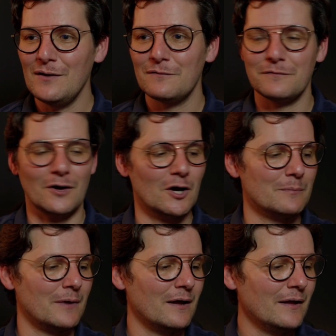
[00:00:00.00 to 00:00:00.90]

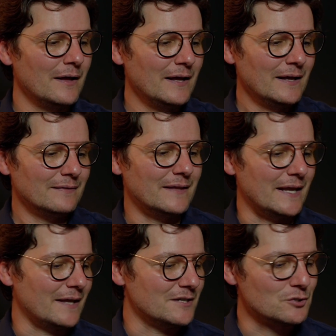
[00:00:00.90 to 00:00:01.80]
from
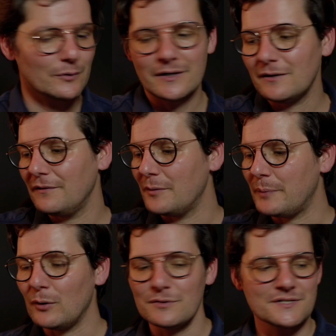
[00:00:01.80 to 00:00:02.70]
the editorial, the
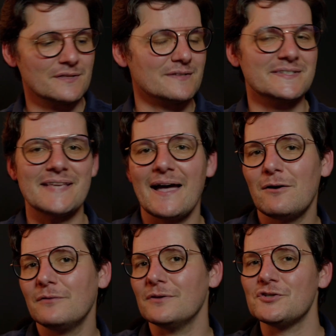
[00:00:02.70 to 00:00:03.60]
post, the
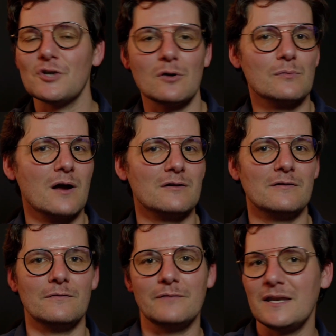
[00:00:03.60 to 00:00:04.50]
sound, the
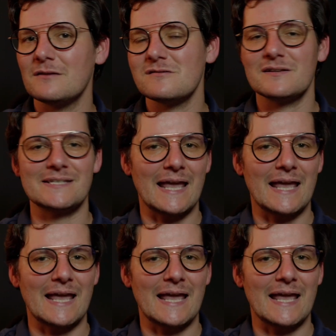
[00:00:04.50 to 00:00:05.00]
showrunner, the vendors.